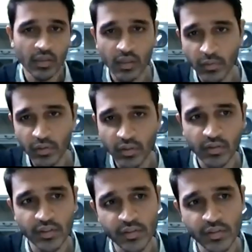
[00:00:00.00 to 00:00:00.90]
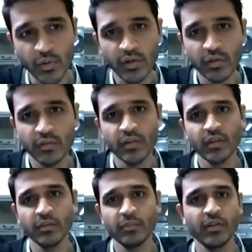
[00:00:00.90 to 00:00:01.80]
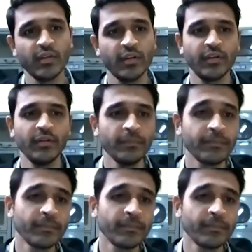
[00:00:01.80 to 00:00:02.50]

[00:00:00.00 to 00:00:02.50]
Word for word: Coming to the discussion point of the presentation,